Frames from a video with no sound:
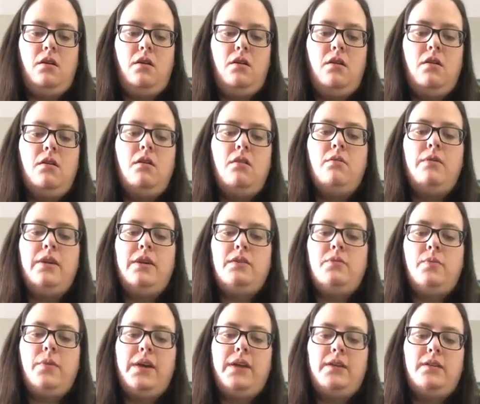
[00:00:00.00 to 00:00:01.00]
Always
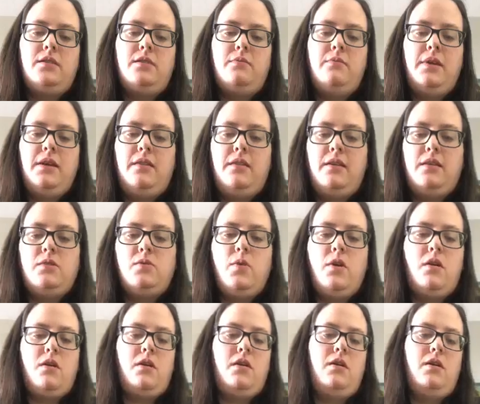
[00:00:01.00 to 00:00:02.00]
ways to make things
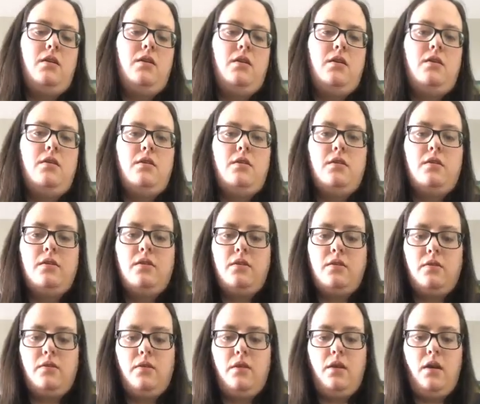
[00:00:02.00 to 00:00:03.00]
work.
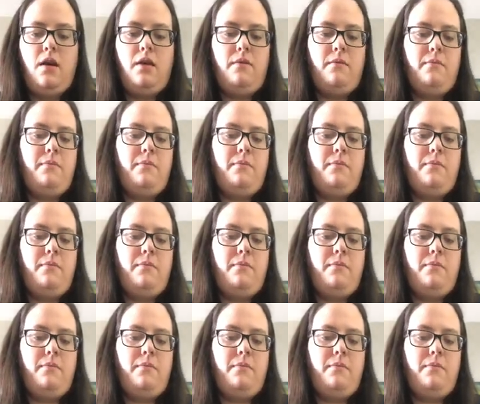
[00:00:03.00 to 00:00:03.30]
Okay.